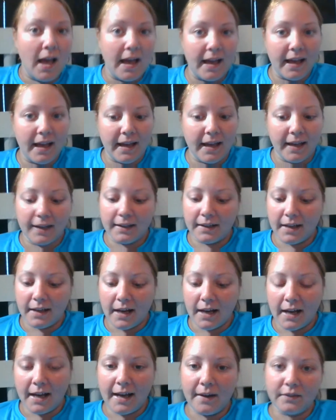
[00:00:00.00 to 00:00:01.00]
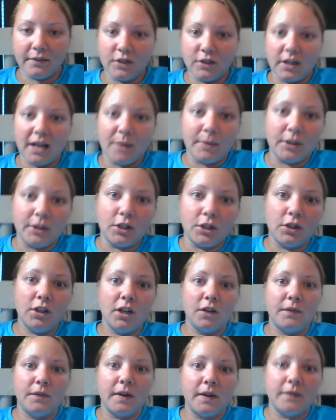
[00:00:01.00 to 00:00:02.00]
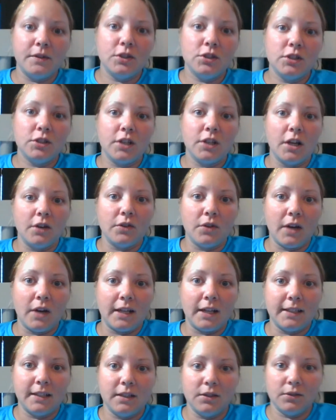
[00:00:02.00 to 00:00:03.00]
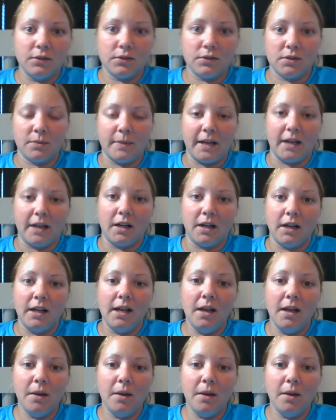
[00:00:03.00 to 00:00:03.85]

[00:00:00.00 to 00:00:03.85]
And after I had my daughter 5 years ago, I did lose some hair.